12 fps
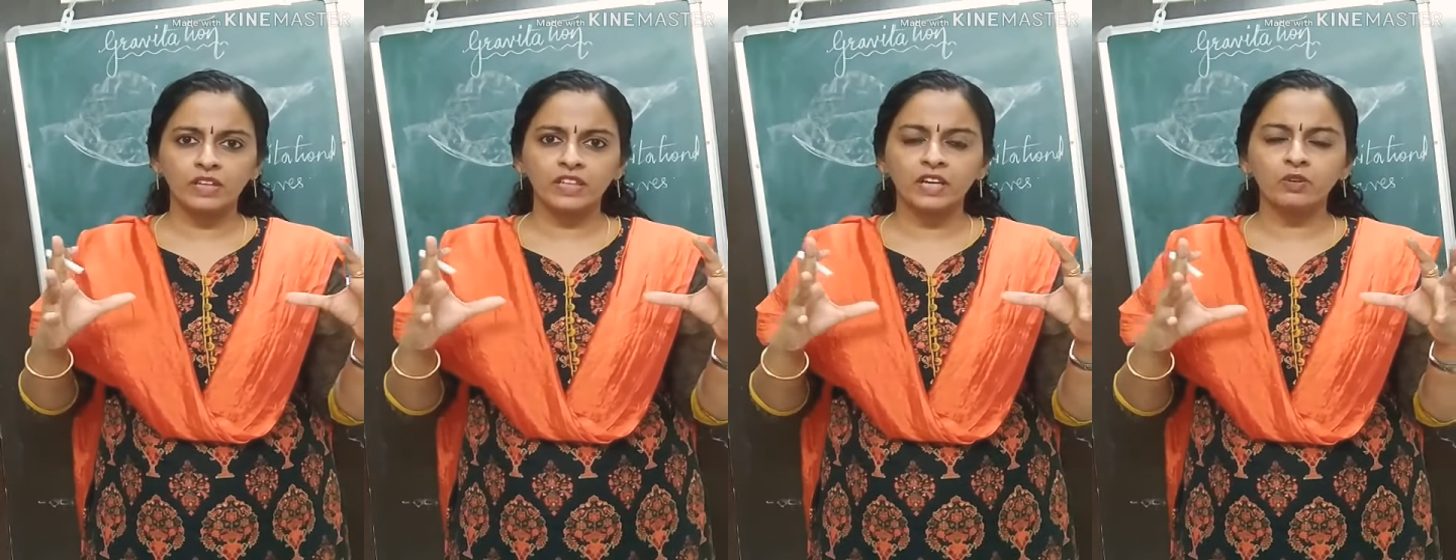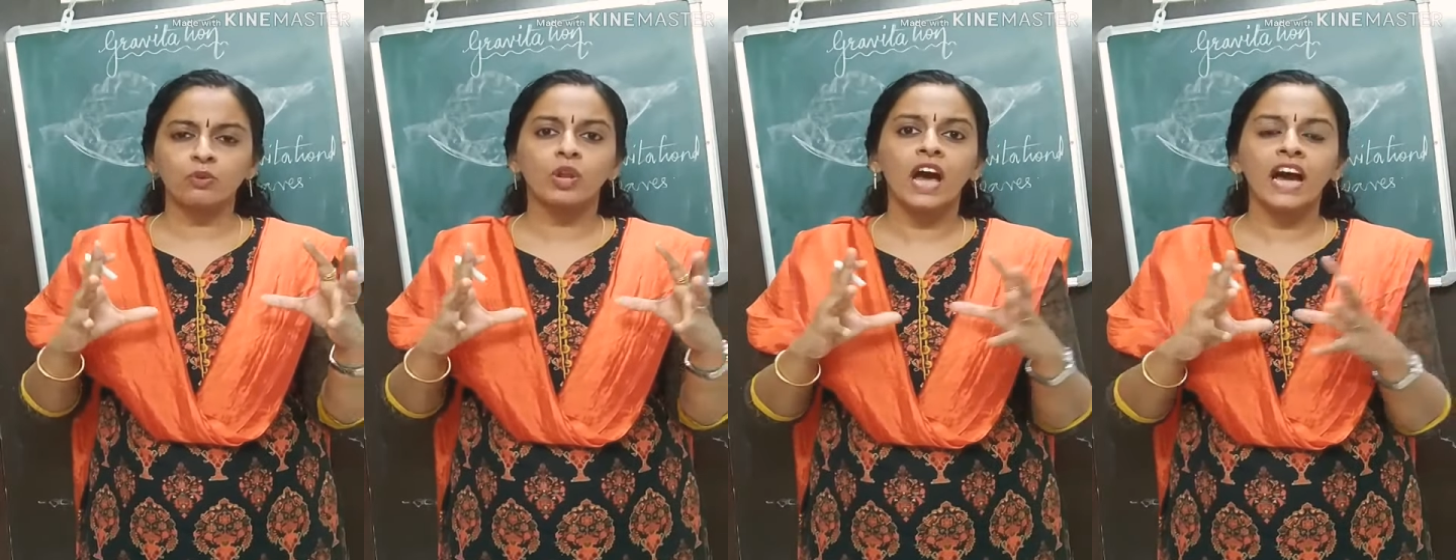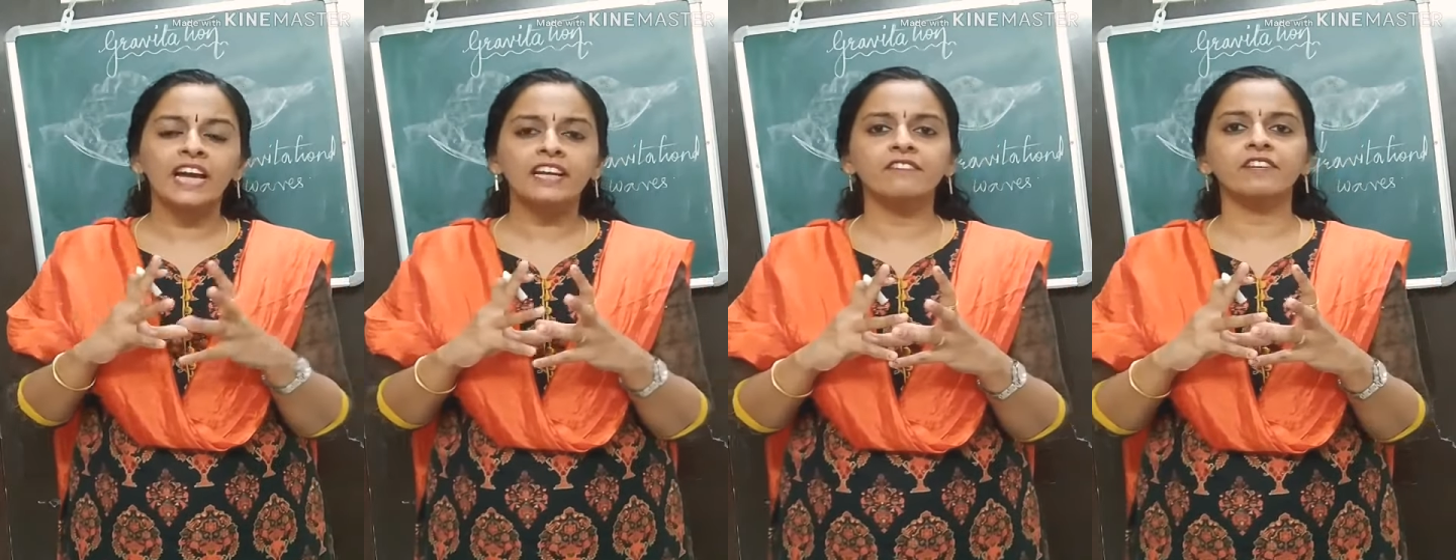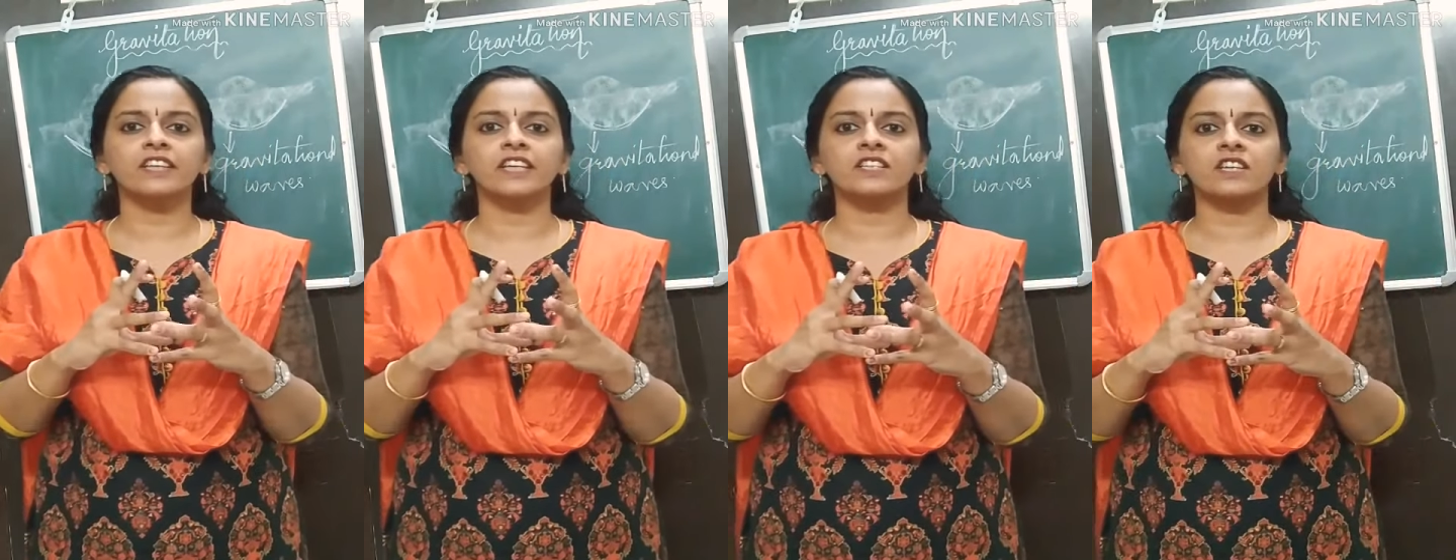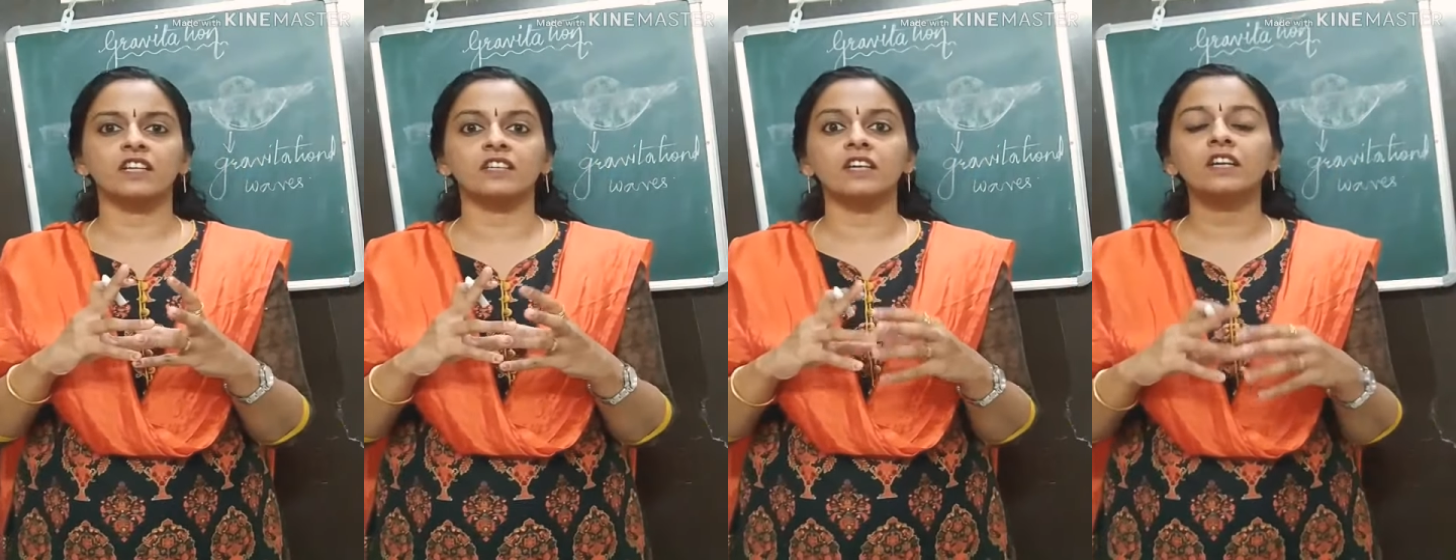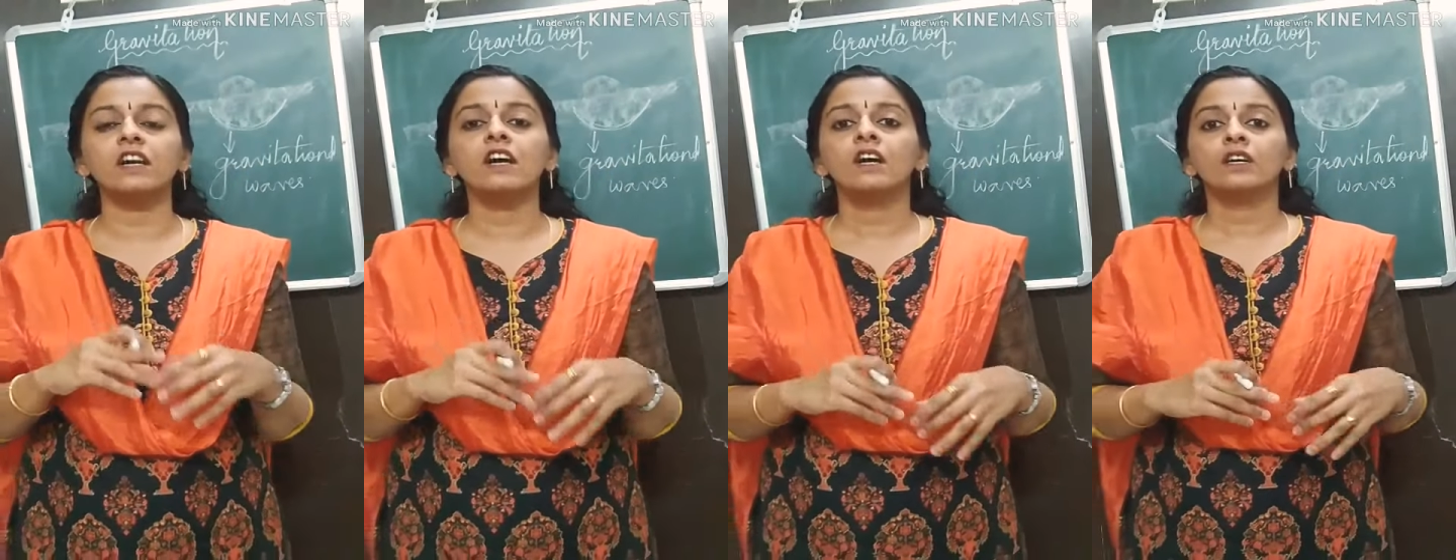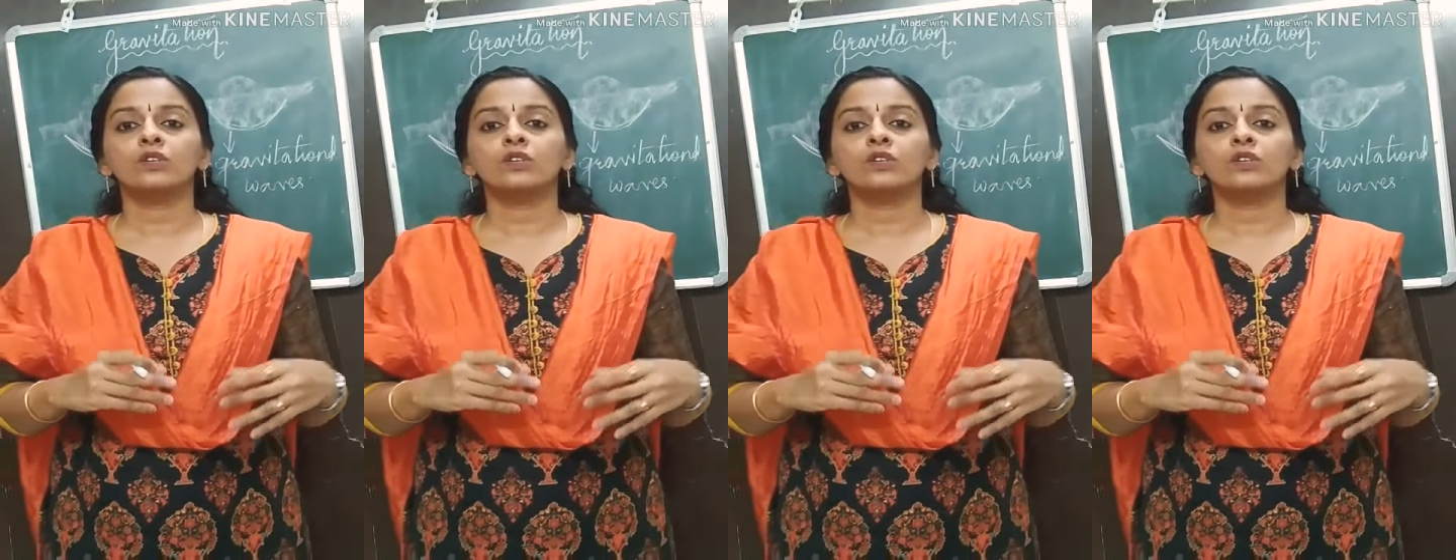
when they collide with each other,